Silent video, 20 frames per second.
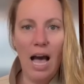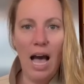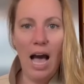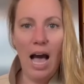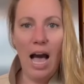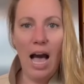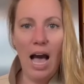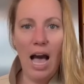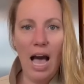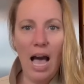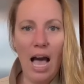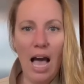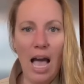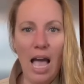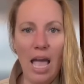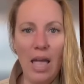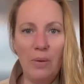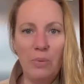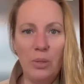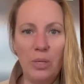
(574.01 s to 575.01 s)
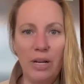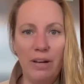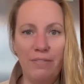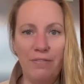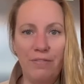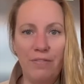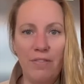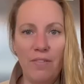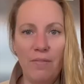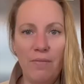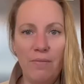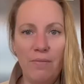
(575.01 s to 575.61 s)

I would have